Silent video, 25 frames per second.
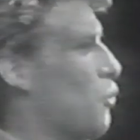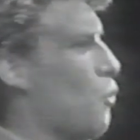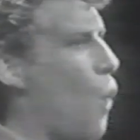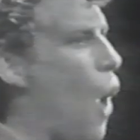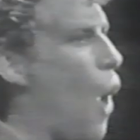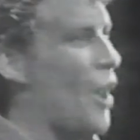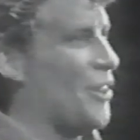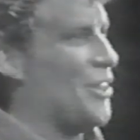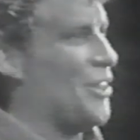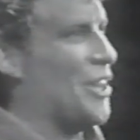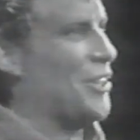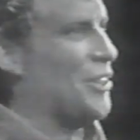
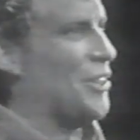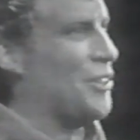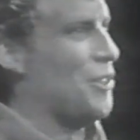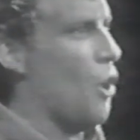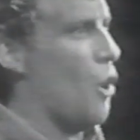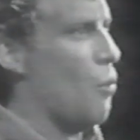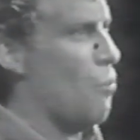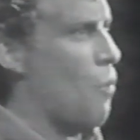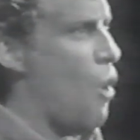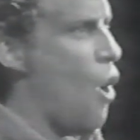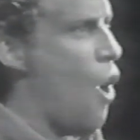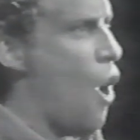want it no
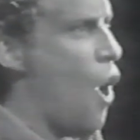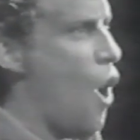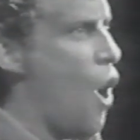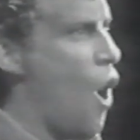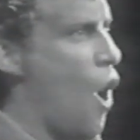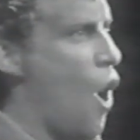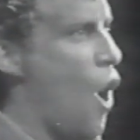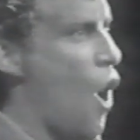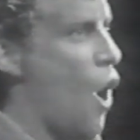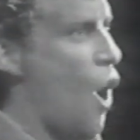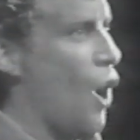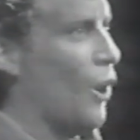
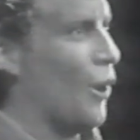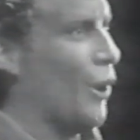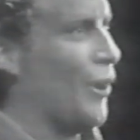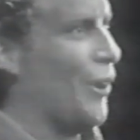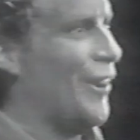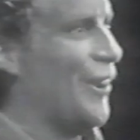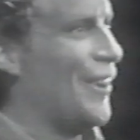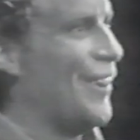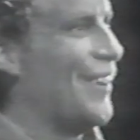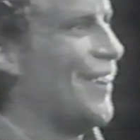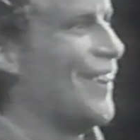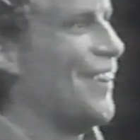more.
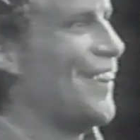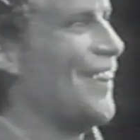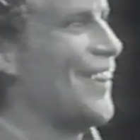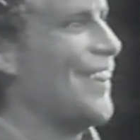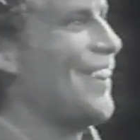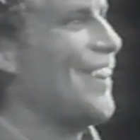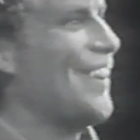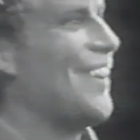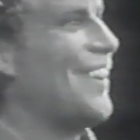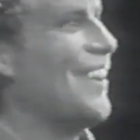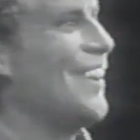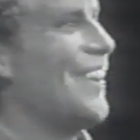
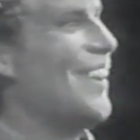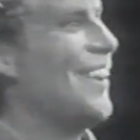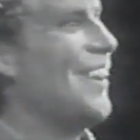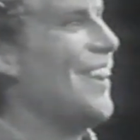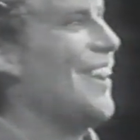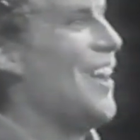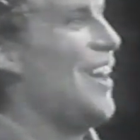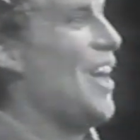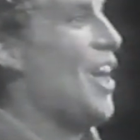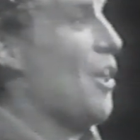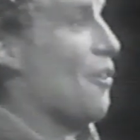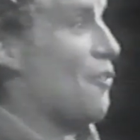
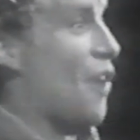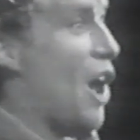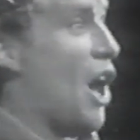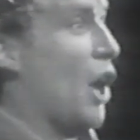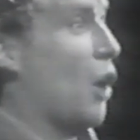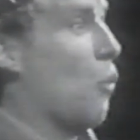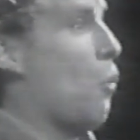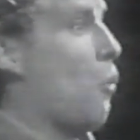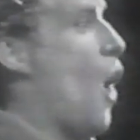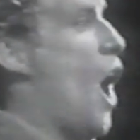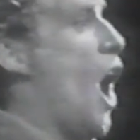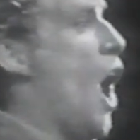
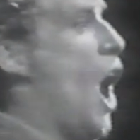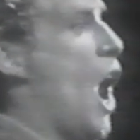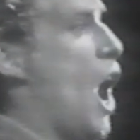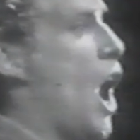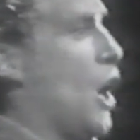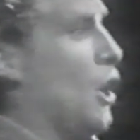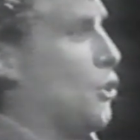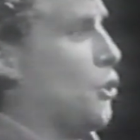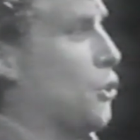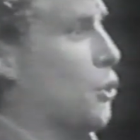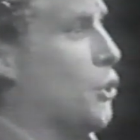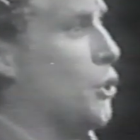
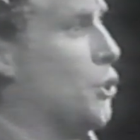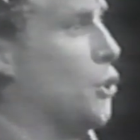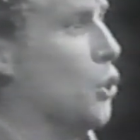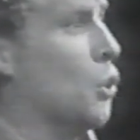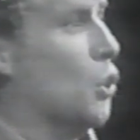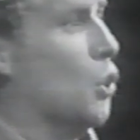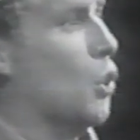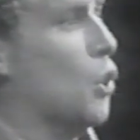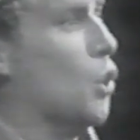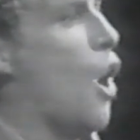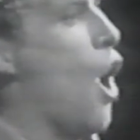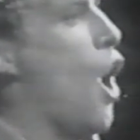Farewell to you,
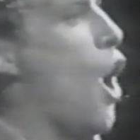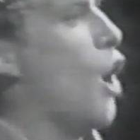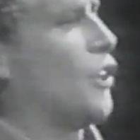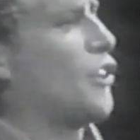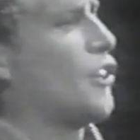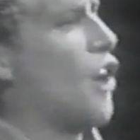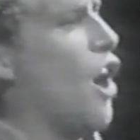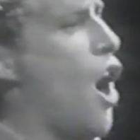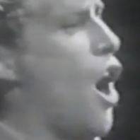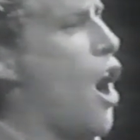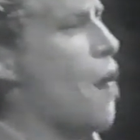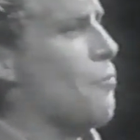old
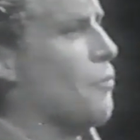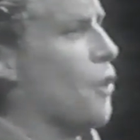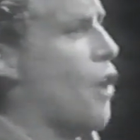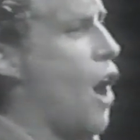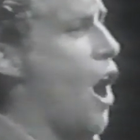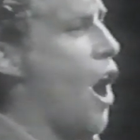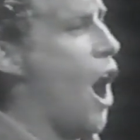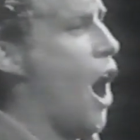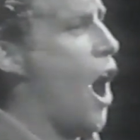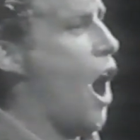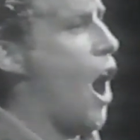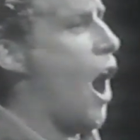
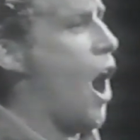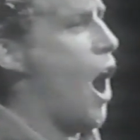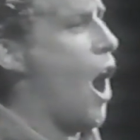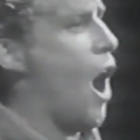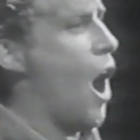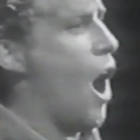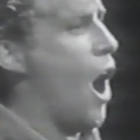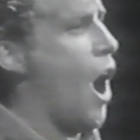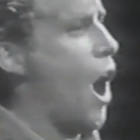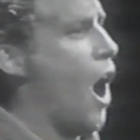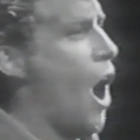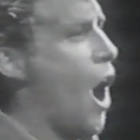
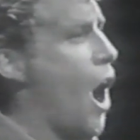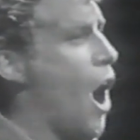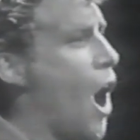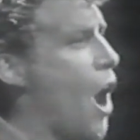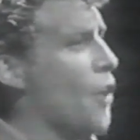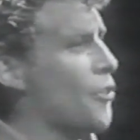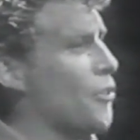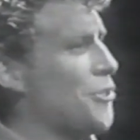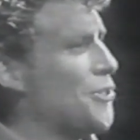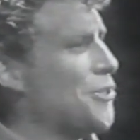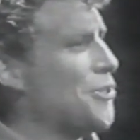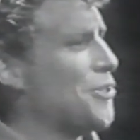
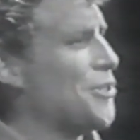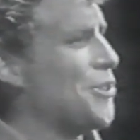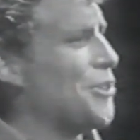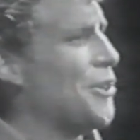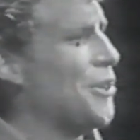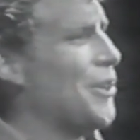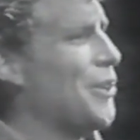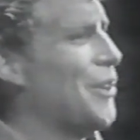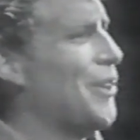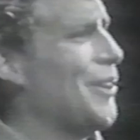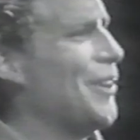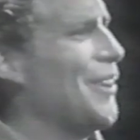comrades.
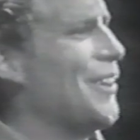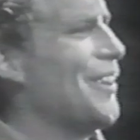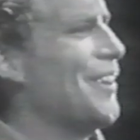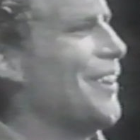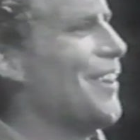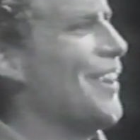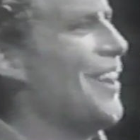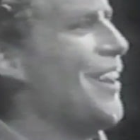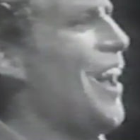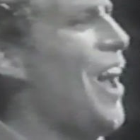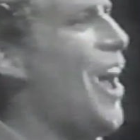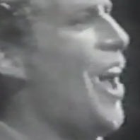
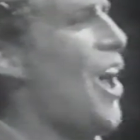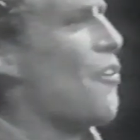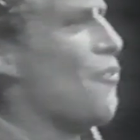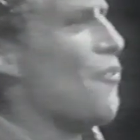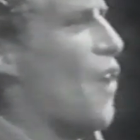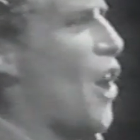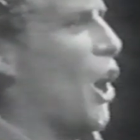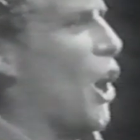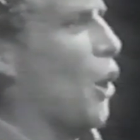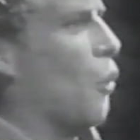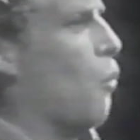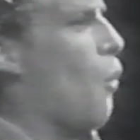
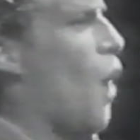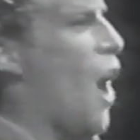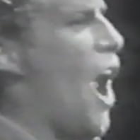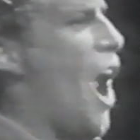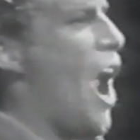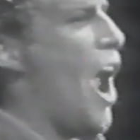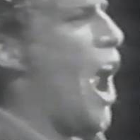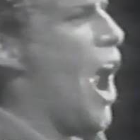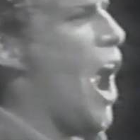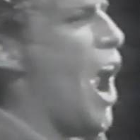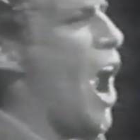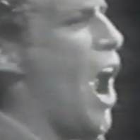
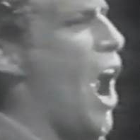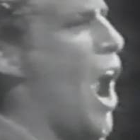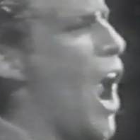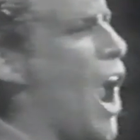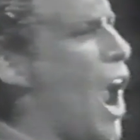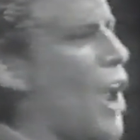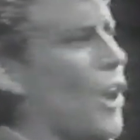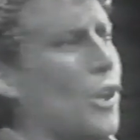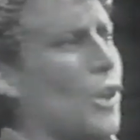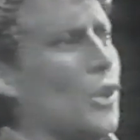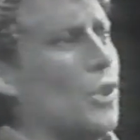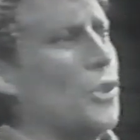
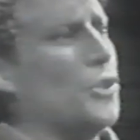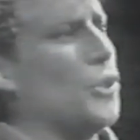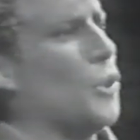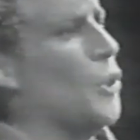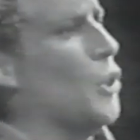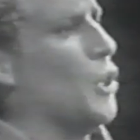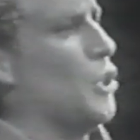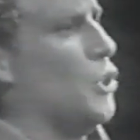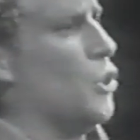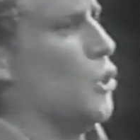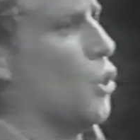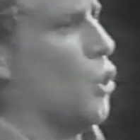Farewell to
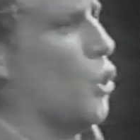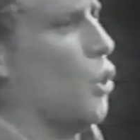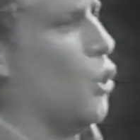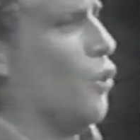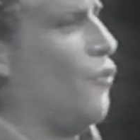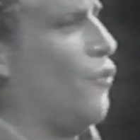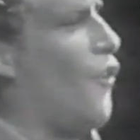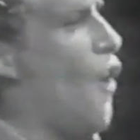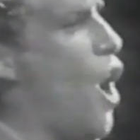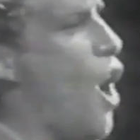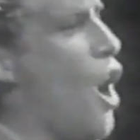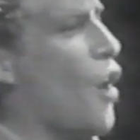you
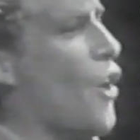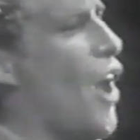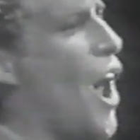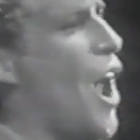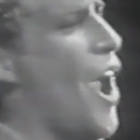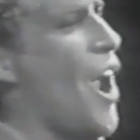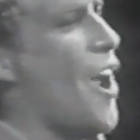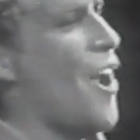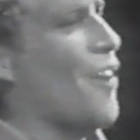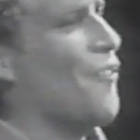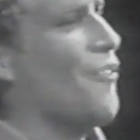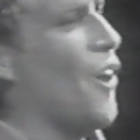
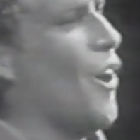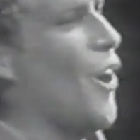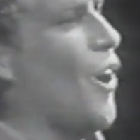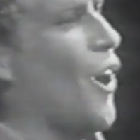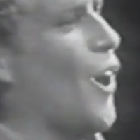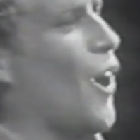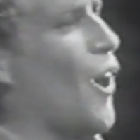forever.